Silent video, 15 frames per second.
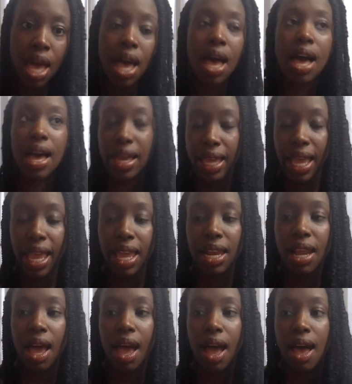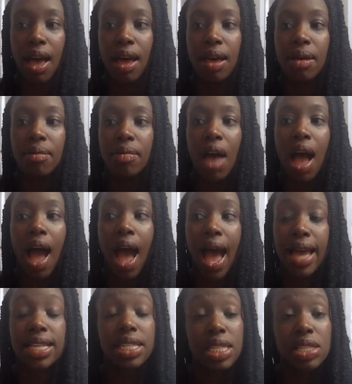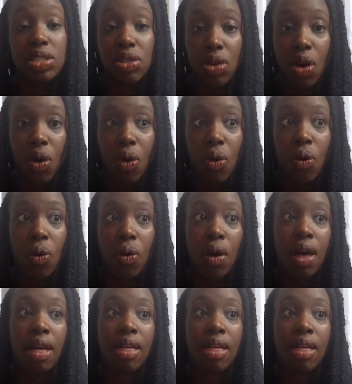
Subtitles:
again. I just know